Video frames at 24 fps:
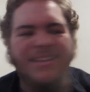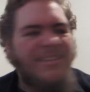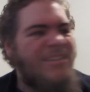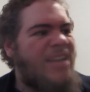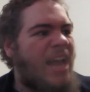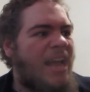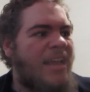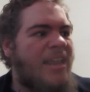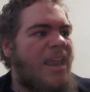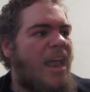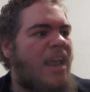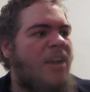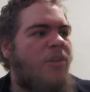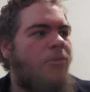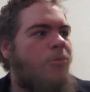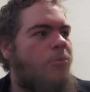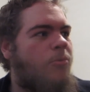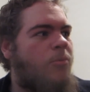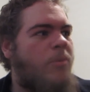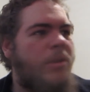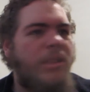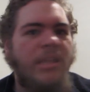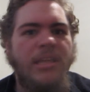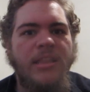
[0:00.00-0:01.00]
I
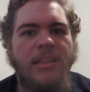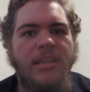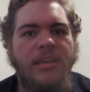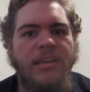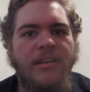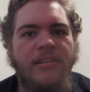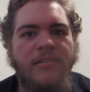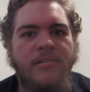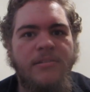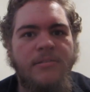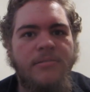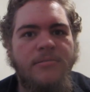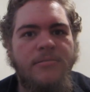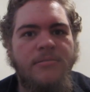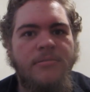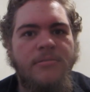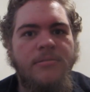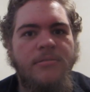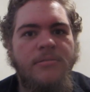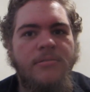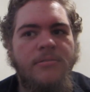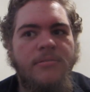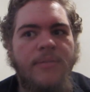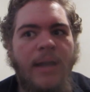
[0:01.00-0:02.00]
don't really think
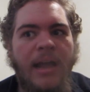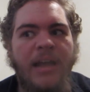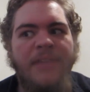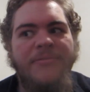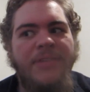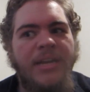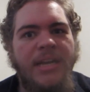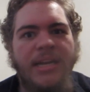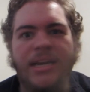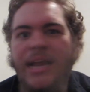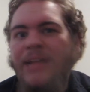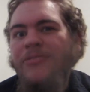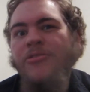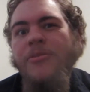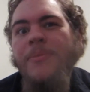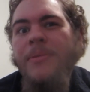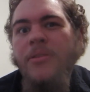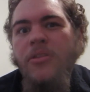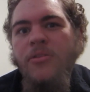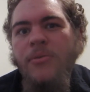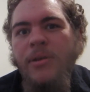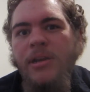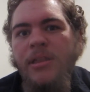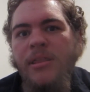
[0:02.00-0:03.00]
I have any
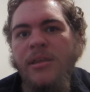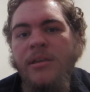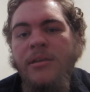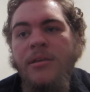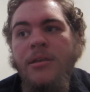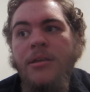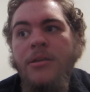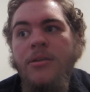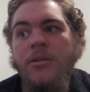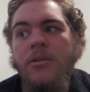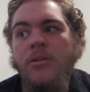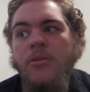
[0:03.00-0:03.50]
announcements or anything,